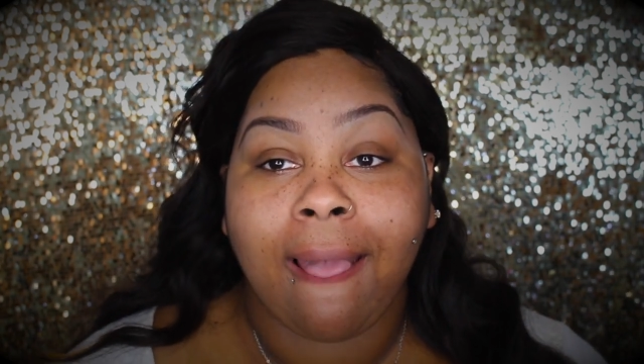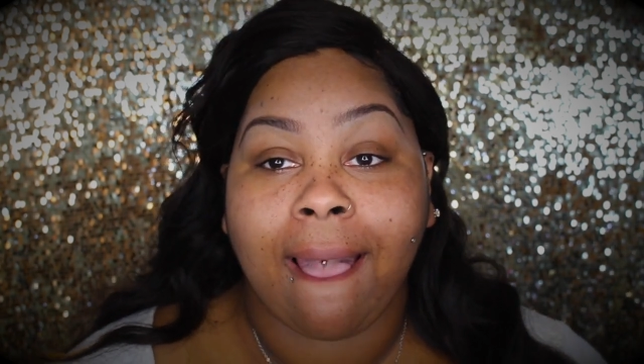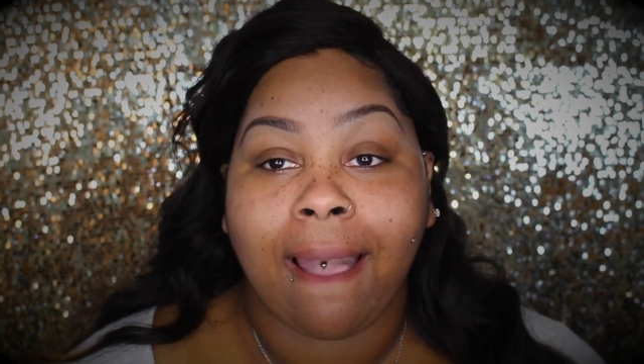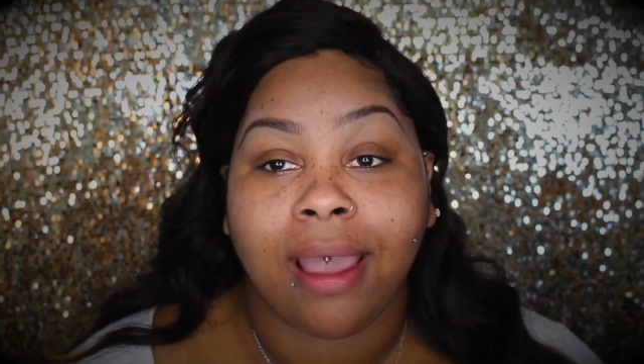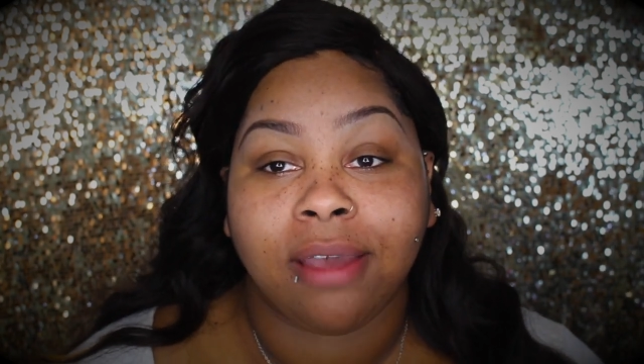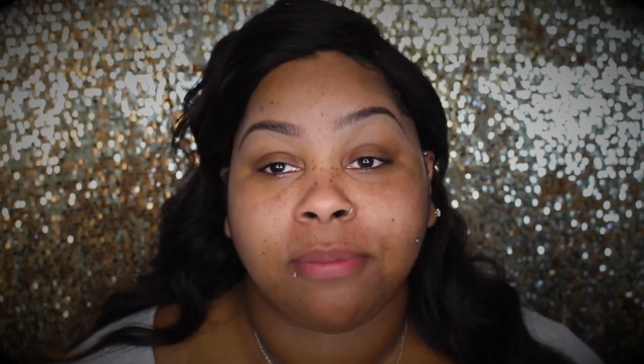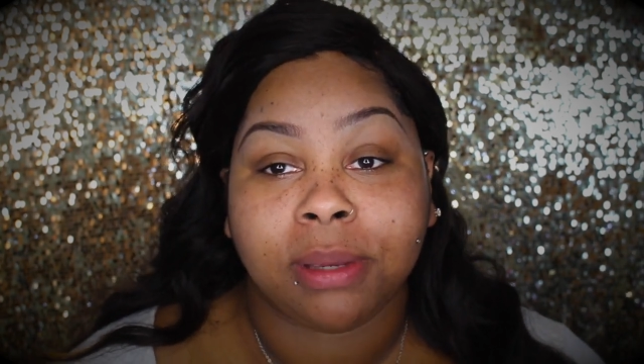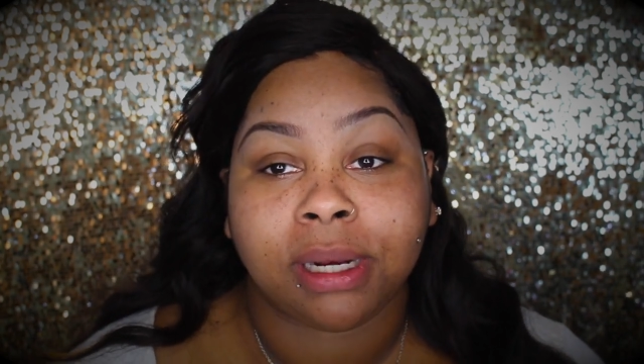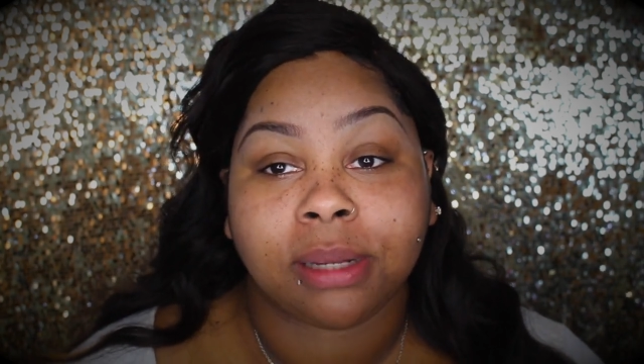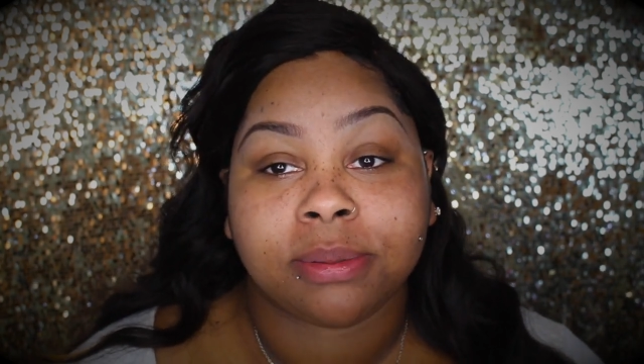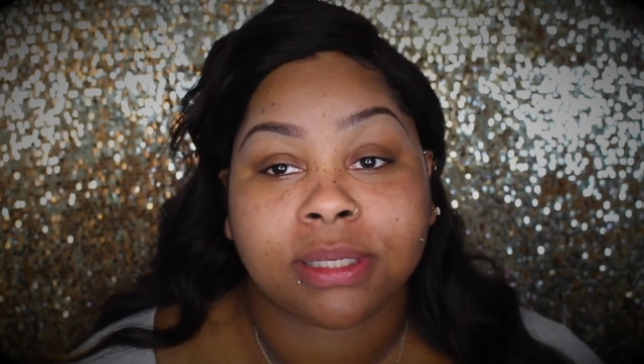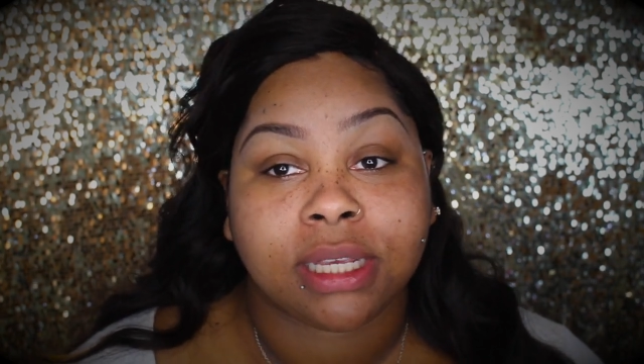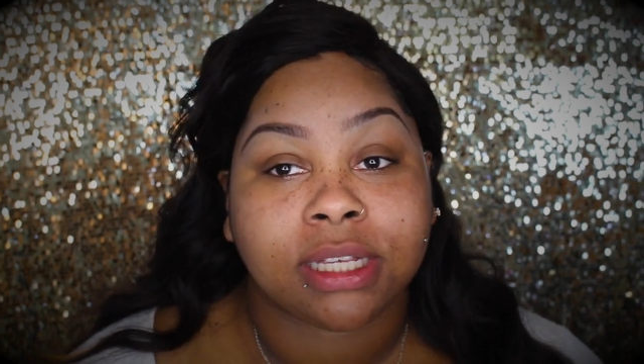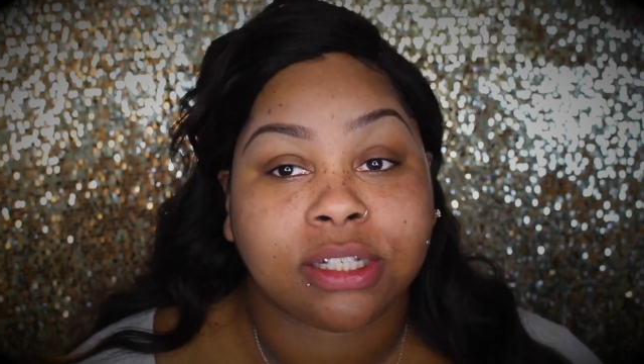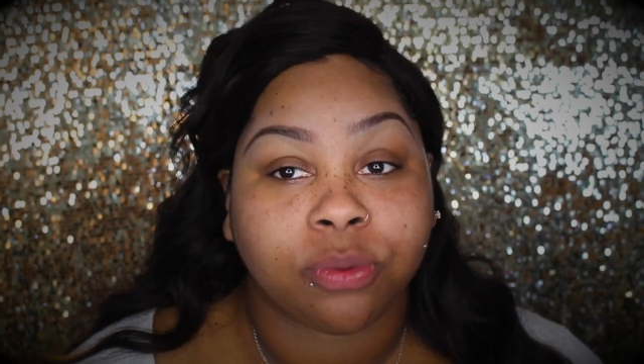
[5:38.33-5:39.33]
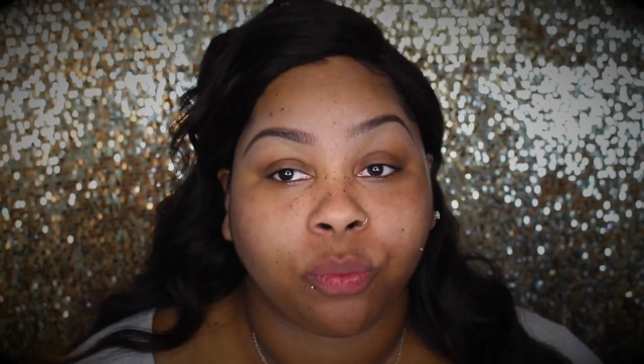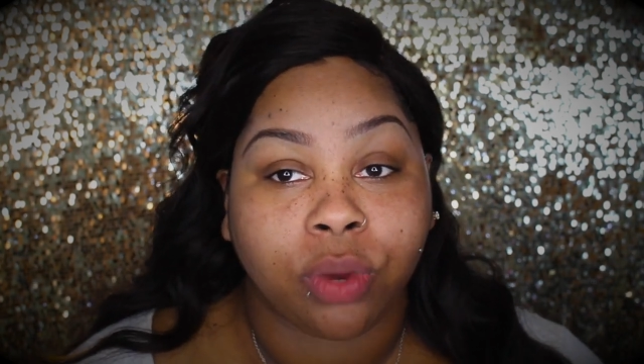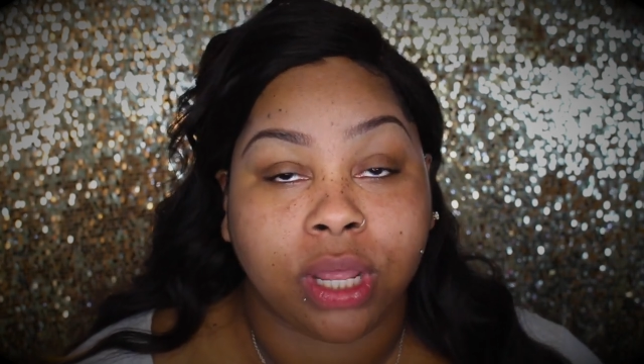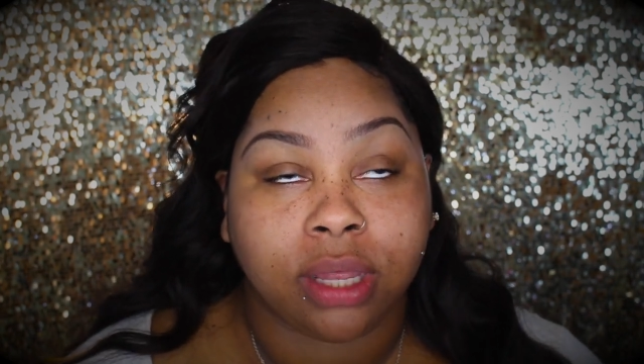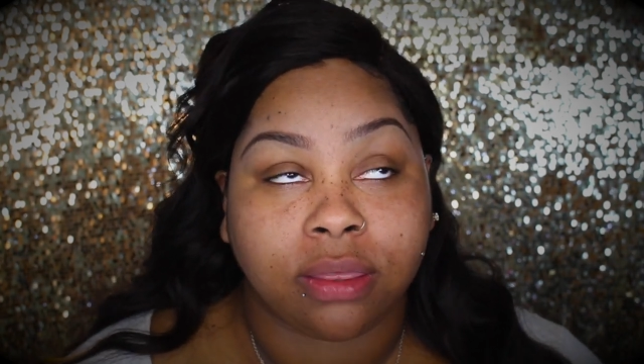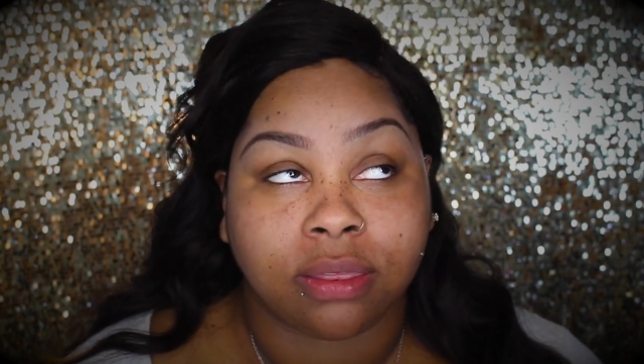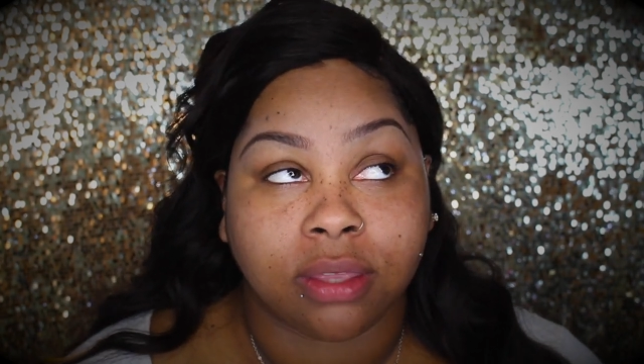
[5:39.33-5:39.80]
I have been obsessed
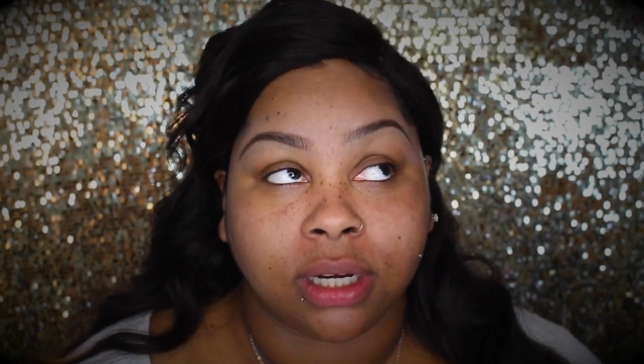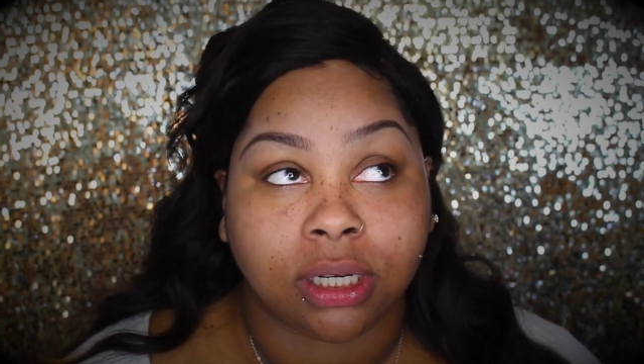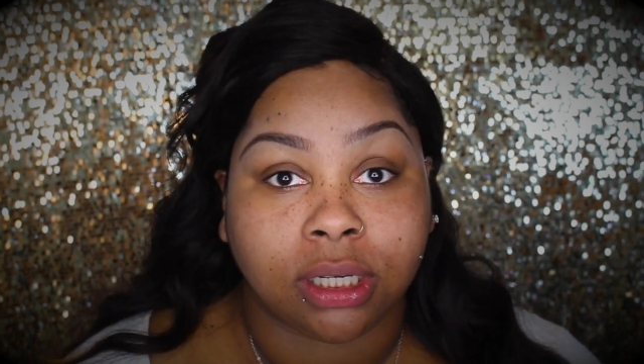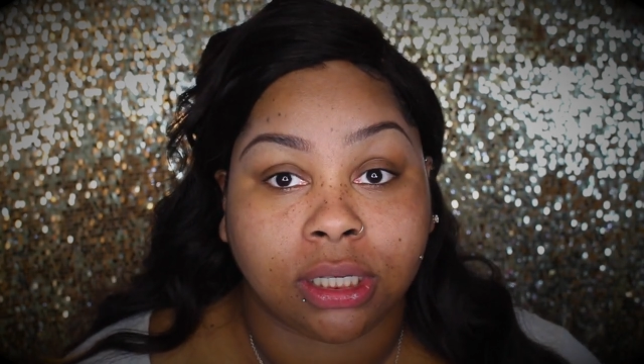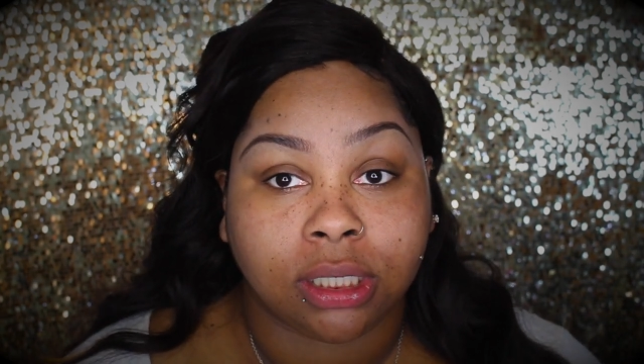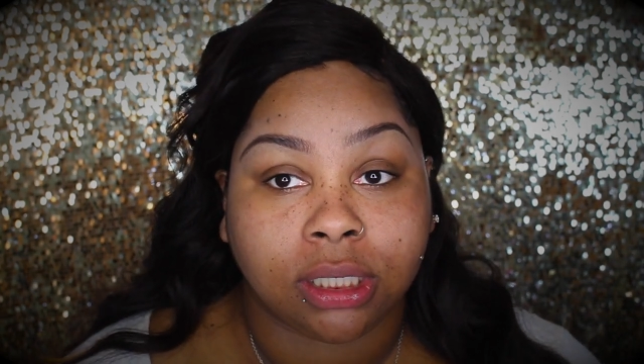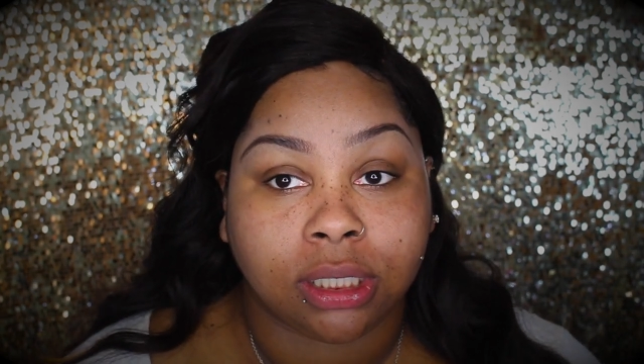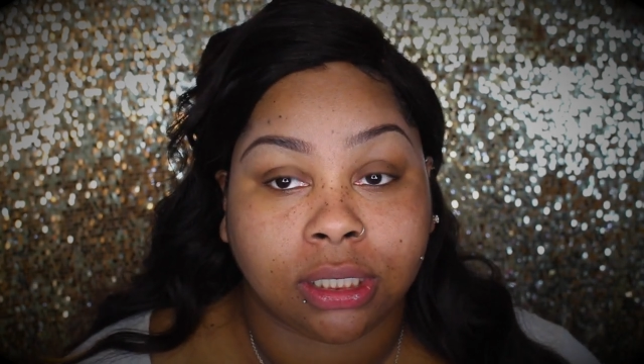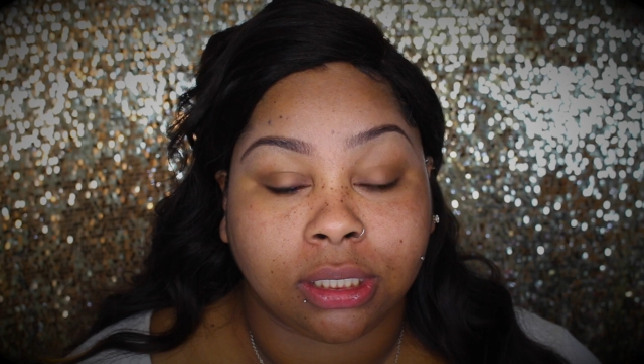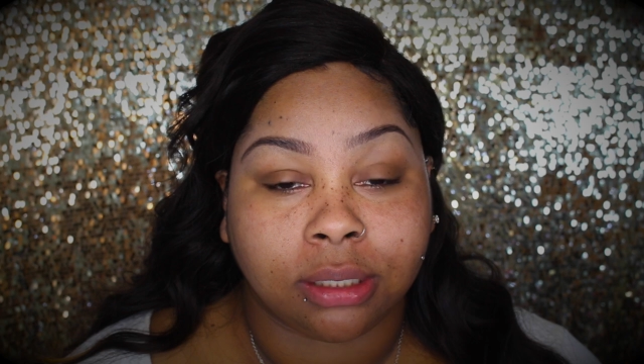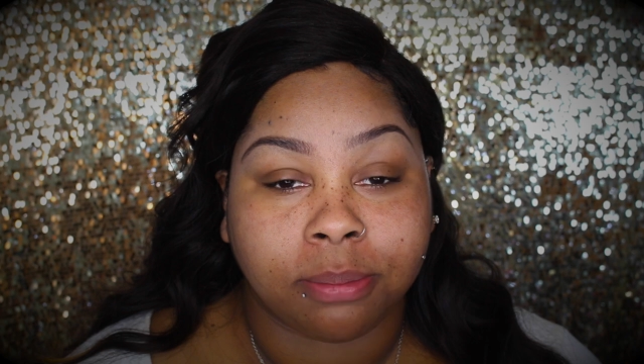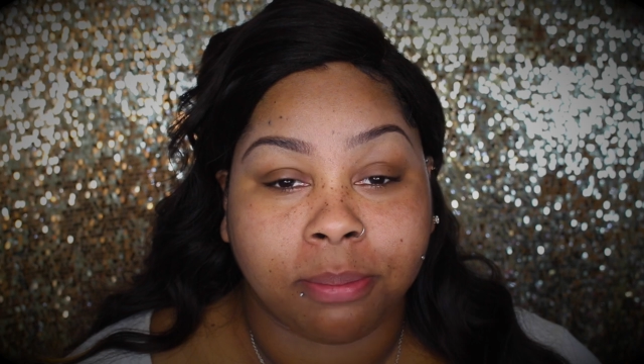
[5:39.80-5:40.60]
with the